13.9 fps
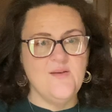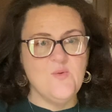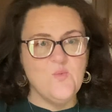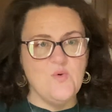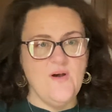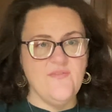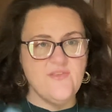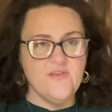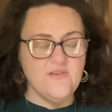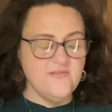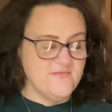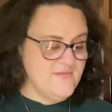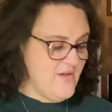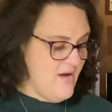we'll have to
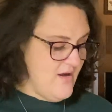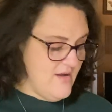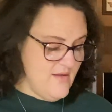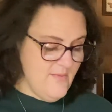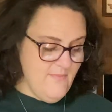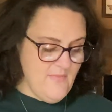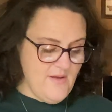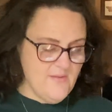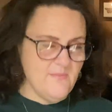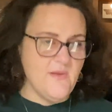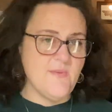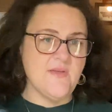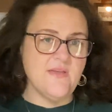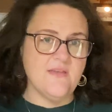talk about
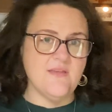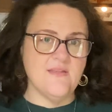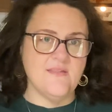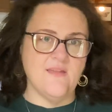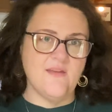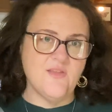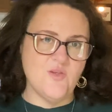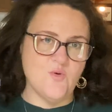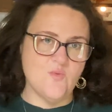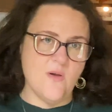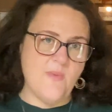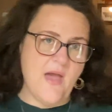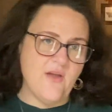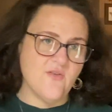maybe sending you
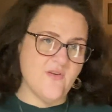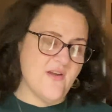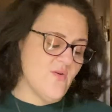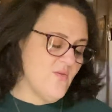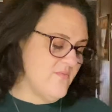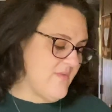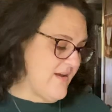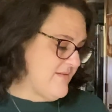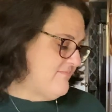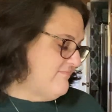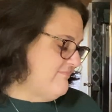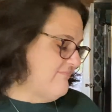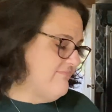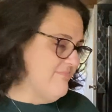a pattern. I know,
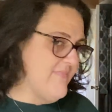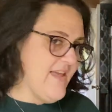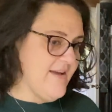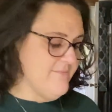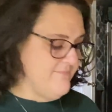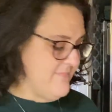yeah.